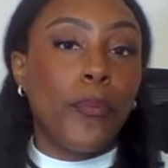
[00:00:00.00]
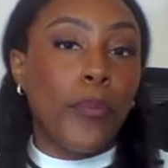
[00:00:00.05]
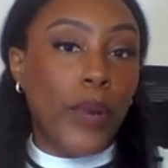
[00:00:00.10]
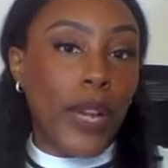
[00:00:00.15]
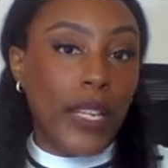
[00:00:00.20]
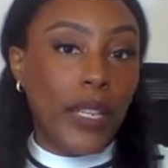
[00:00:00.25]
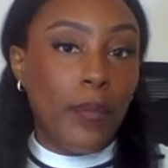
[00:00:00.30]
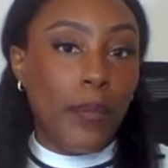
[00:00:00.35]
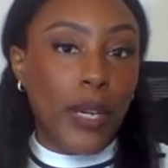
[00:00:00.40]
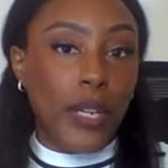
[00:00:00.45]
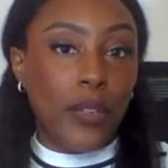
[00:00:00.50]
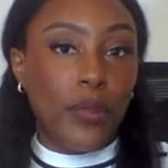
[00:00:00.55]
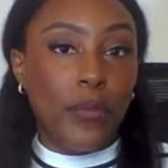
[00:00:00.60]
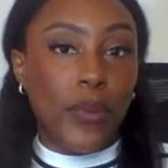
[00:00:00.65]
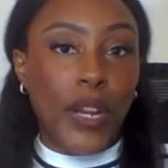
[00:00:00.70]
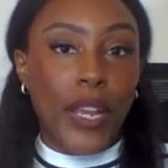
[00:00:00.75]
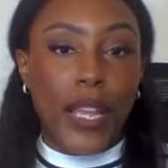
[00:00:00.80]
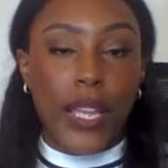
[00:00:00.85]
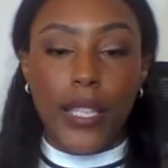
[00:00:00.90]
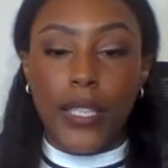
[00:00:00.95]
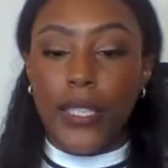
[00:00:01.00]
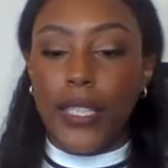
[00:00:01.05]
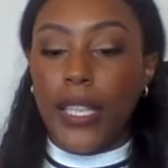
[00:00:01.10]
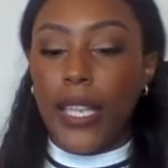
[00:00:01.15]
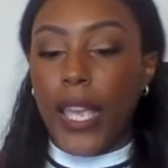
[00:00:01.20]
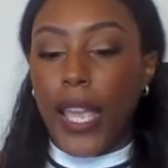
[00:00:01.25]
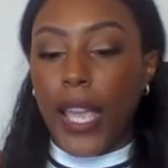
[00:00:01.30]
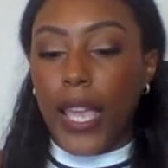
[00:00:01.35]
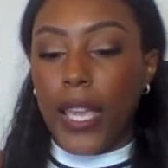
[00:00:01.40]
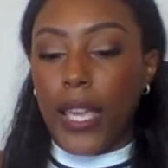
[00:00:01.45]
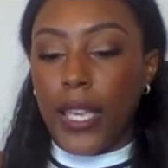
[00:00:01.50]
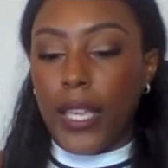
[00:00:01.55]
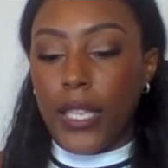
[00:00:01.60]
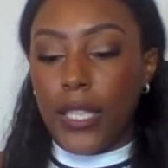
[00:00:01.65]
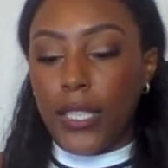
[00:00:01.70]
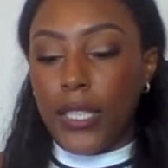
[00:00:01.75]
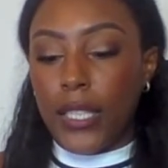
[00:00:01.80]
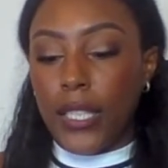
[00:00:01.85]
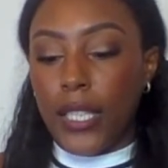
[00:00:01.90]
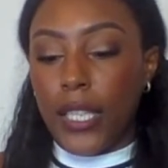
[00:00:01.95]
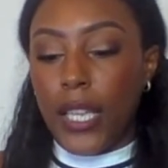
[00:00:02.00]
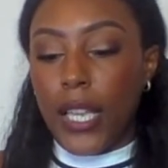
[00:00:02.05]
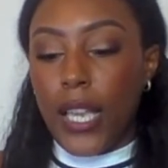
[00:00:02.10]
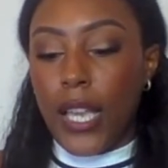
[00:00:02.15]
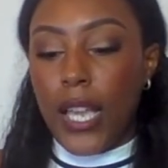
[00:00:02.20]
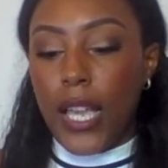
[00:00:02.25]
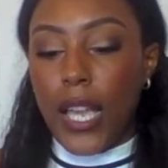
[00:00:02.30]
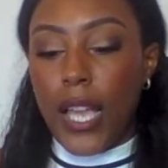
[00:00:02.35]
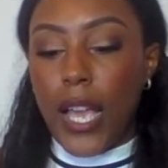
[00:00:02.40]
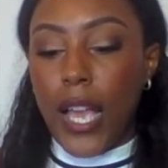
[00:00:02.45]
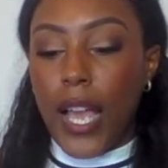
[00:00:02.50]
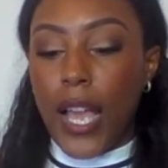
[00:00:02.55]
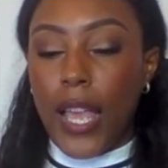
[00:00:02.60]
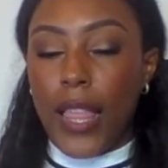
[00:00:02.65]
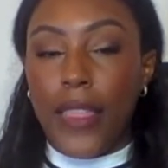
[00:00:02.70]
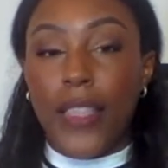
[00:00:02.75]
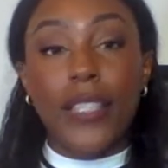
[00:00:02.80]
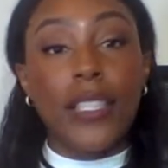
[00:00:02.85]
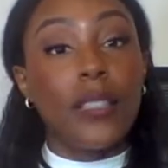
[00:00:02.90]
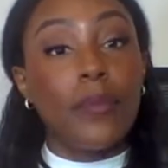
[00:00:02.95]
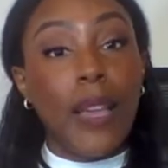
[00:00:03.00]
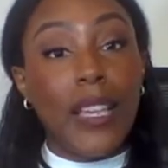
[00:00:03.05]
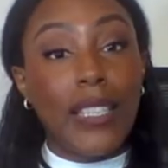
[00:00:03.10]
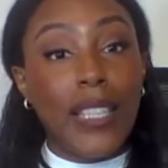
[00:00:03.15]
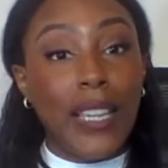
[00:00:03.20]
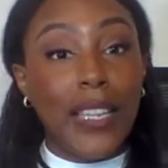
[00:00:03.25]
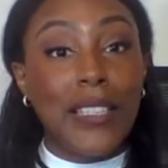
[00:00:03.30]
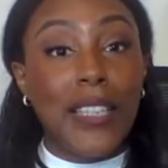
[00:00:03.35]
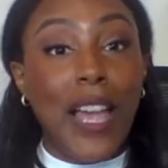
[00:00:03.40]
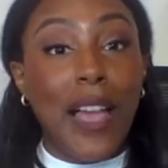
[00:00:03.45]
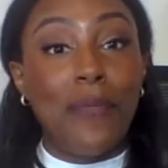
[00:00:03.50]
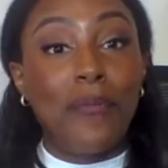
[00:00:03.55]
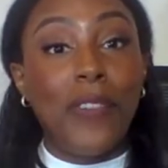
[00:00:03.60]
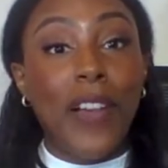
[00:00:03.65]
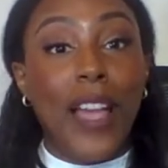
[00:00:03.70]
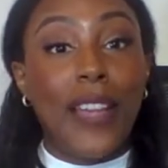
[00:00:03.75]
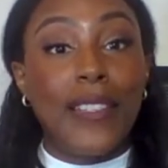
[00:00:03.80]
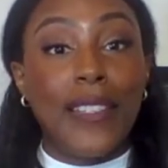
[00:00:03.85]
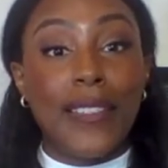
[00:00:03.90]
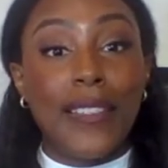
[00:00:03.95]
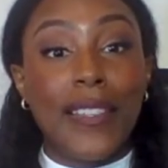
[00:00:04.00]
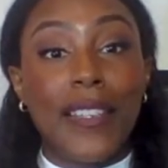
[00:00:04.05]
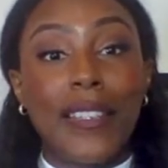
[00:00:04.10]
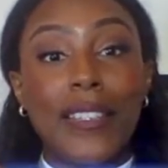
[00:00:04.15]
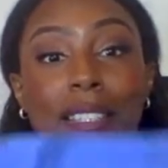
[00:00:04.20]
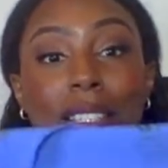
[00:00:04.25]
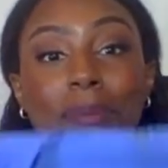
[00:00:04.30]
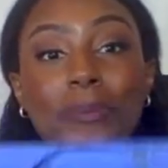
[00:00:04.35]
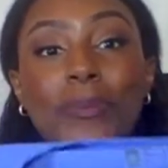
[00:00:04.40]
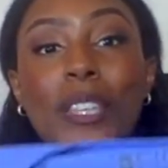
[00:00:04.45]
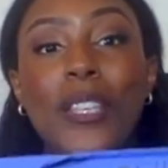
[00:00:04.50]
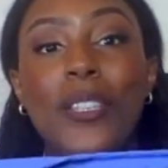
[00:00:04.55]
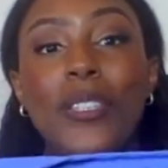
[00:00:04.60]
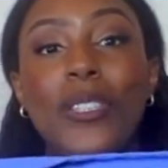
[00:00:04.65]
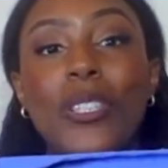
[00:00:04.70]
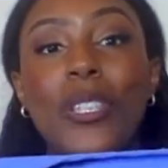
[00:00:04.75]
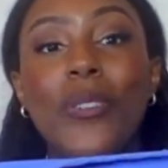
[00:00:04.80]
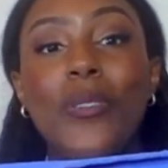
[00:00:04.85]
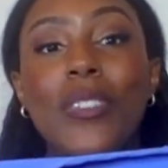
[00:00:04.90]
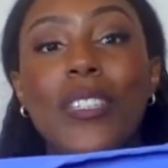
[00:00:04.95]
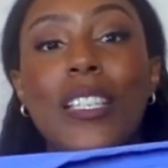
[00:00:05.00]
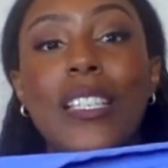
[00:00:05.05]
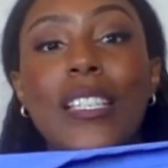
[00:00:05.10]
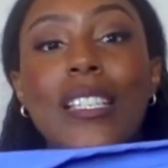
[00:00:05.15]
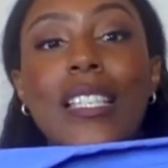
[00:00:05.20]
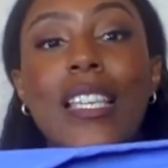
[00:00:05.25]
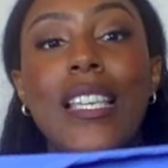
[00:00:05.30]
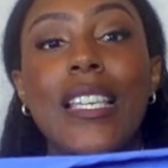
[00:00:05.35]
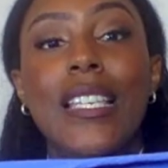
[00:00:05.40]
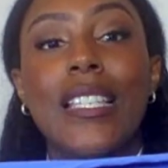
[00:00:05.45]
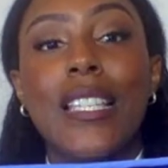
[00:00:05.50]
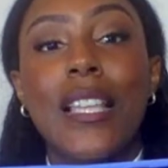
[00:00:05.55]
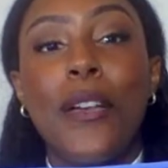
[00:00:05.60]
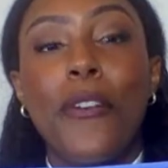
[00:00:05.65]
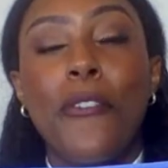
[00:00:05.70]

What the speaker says: bread and butter brand, and this is my second time finding this. So this is